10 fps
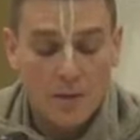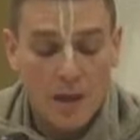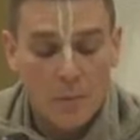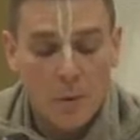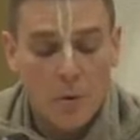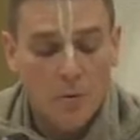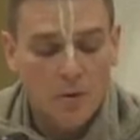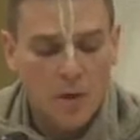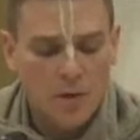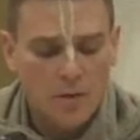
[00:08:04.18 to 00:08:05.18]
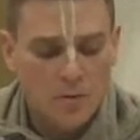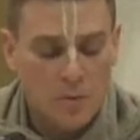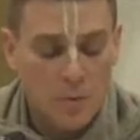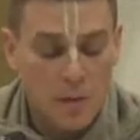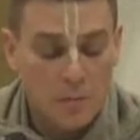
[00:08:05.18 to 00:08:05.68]
come all knowledge,
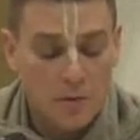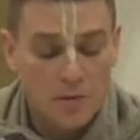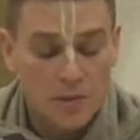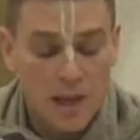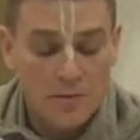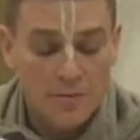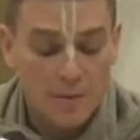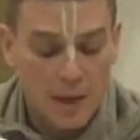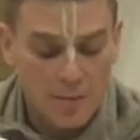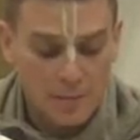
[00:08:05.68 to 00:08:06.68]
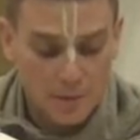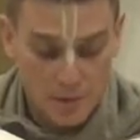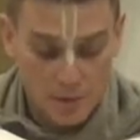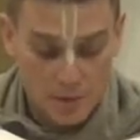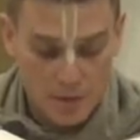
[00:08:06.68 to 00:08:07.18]
remembrance, and
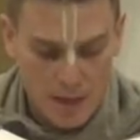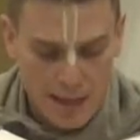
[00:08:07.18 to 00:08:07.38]
forgetfulness.